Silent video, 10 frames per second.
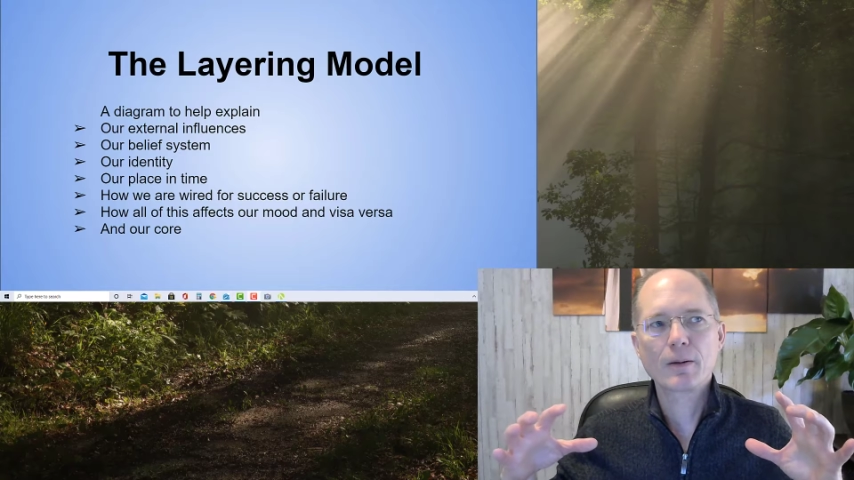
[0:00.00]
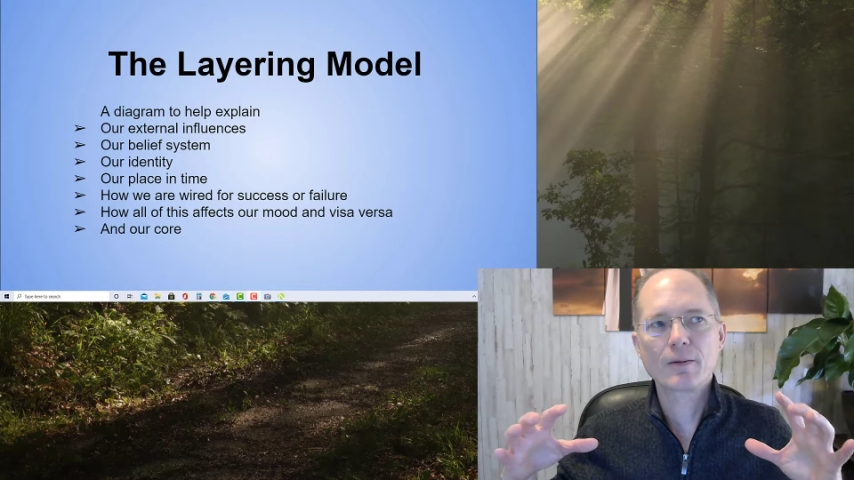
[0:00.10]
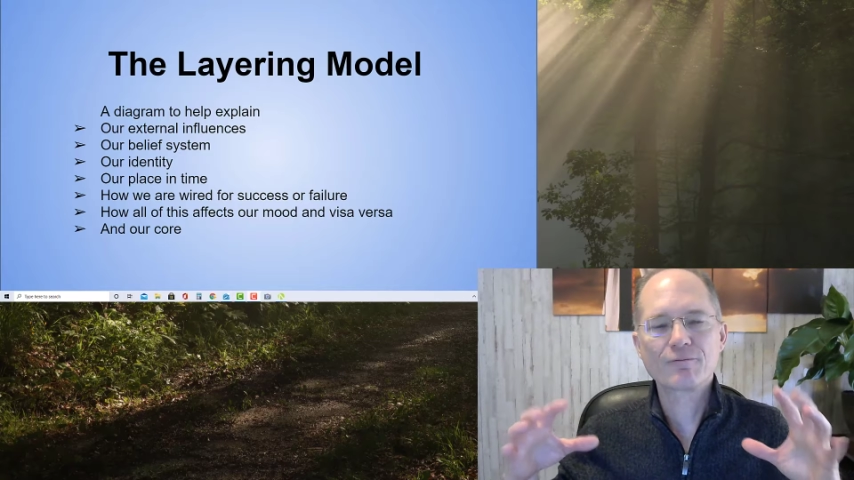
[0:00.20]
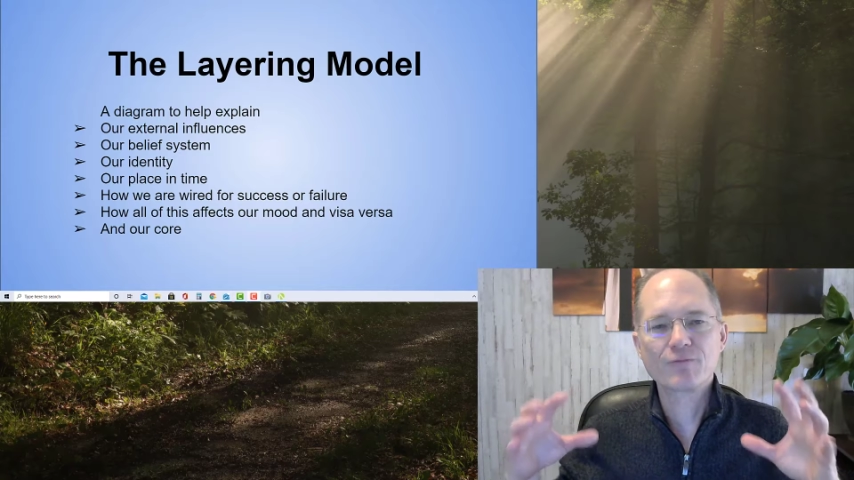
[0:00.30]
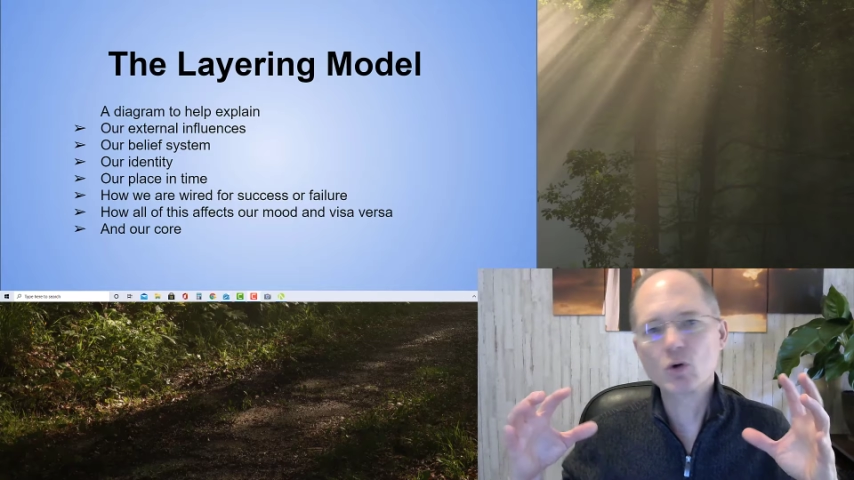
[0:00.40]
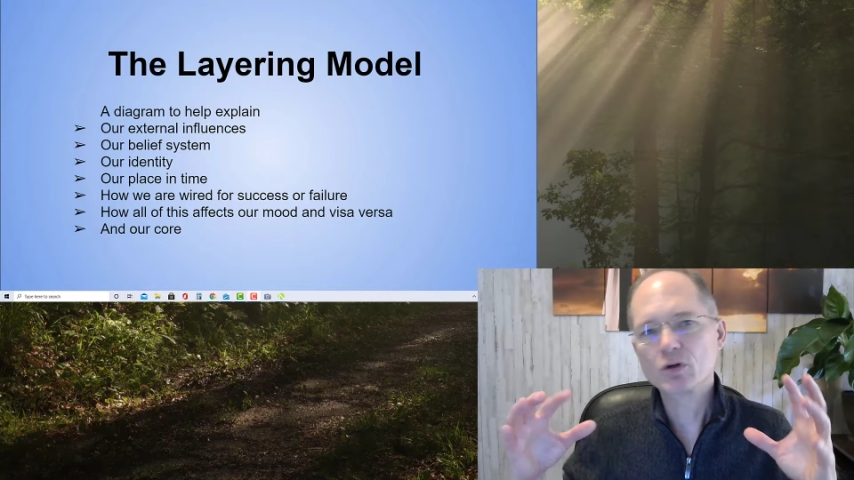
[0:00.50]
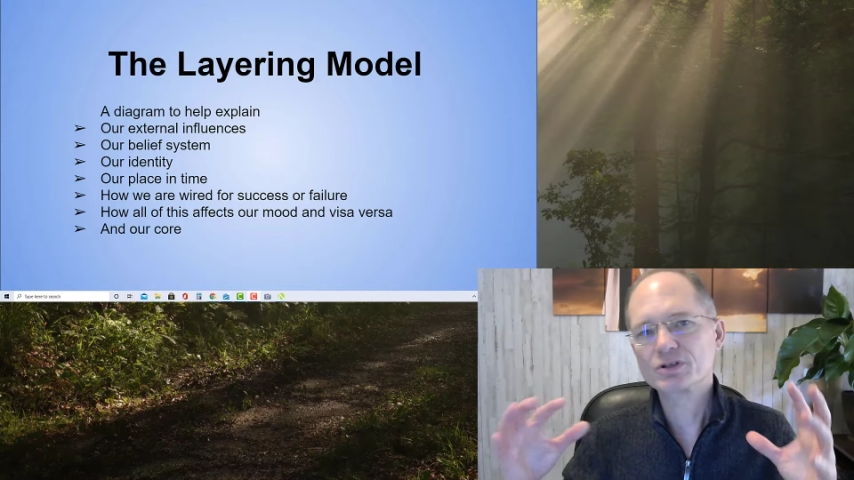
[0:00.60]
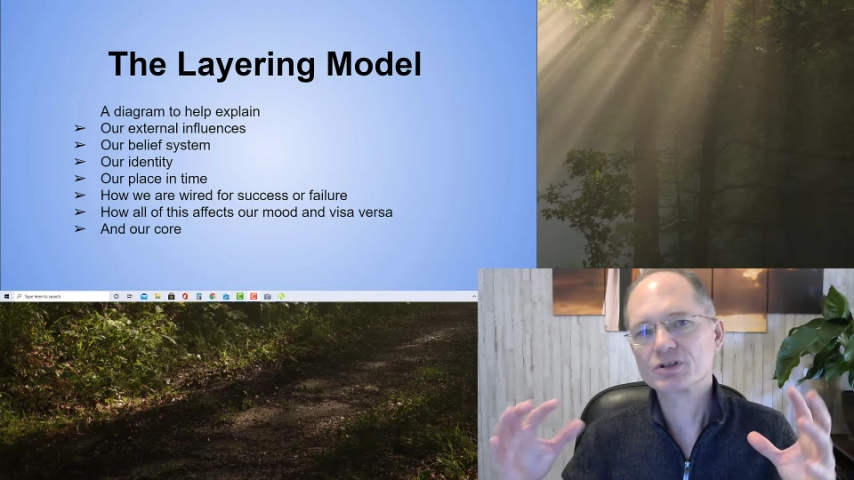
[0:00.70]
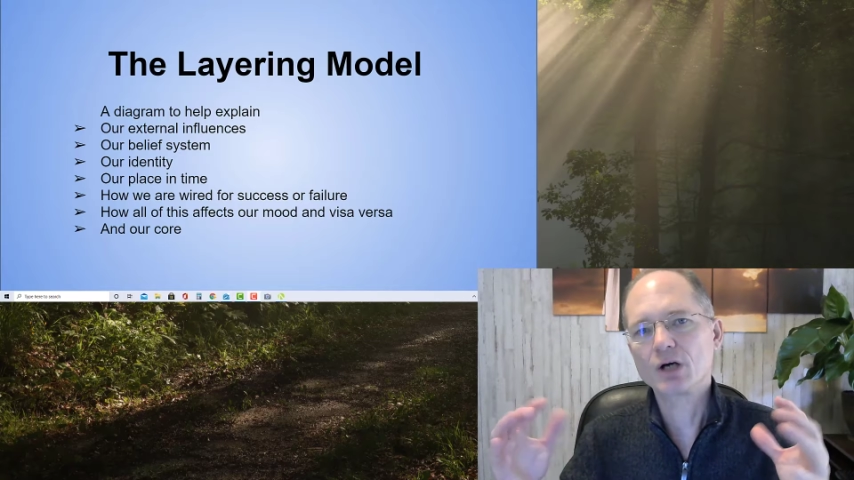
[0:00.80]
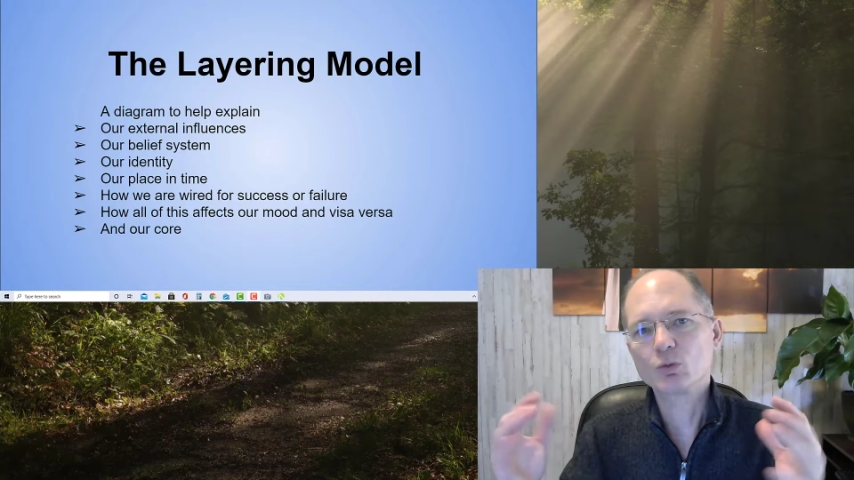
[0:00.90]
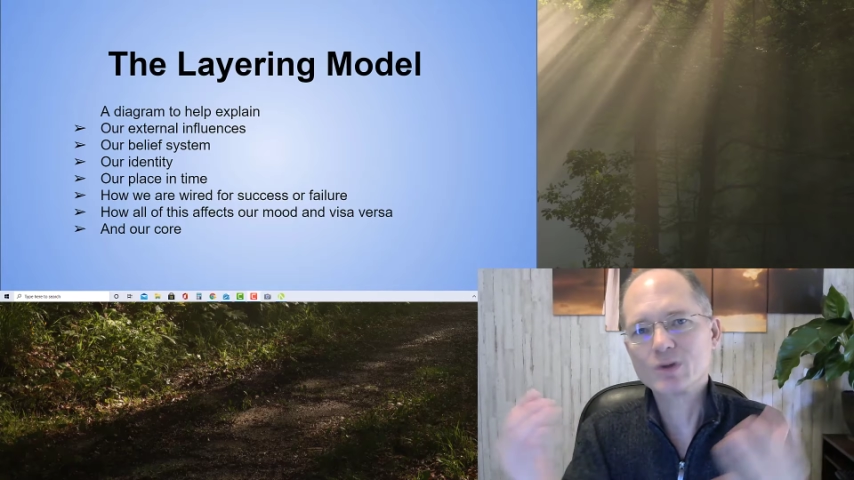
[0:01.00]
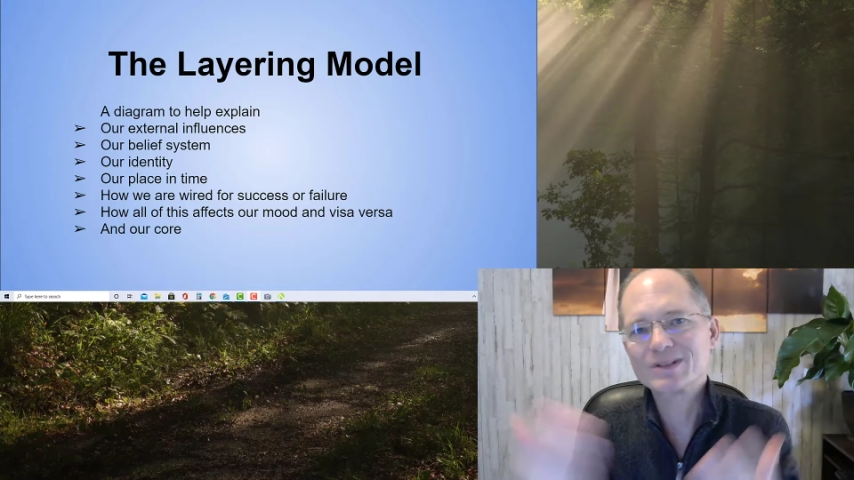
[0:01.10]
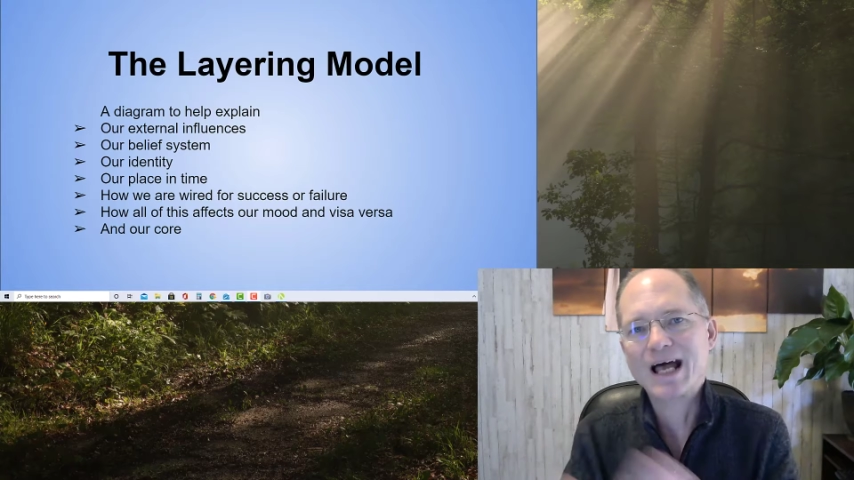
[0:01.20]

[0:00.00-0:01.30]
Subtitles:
focus on what's